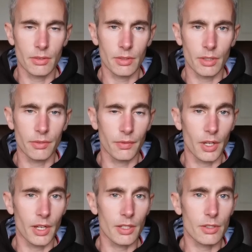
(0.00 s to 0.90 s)
So
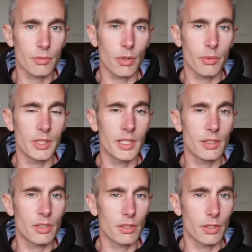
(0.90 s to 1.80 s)
first, what we
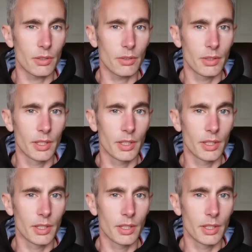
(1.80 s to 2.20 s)
need to do